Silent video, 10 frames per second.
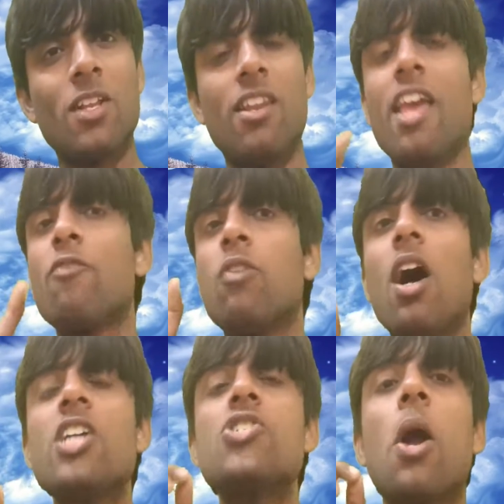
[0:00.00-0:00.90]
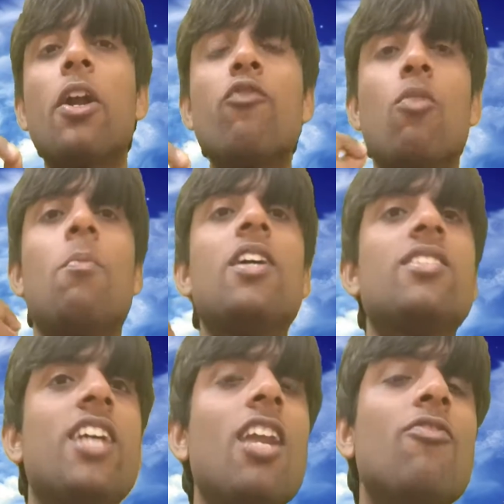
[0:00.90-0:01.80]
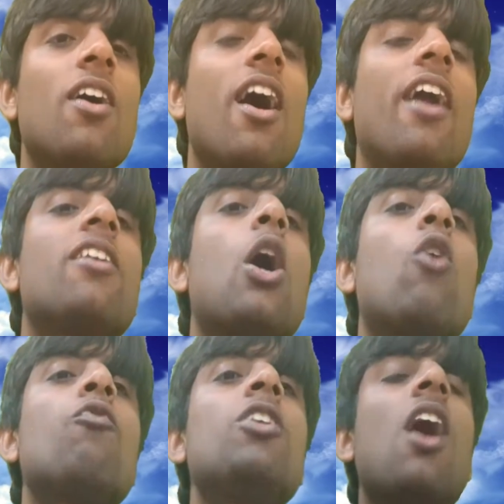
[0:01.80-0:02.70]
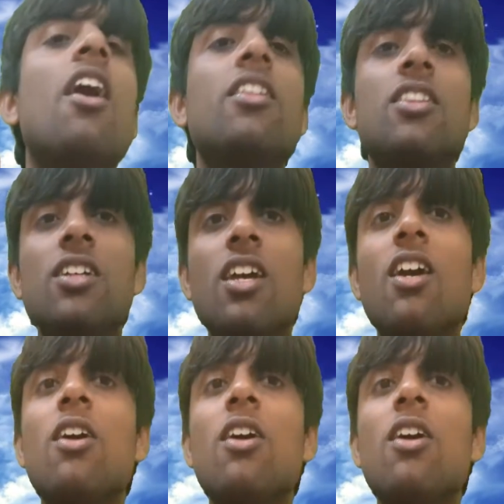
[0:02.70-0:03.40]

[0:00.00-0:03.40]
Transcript: Like I started from myself, and now we are in the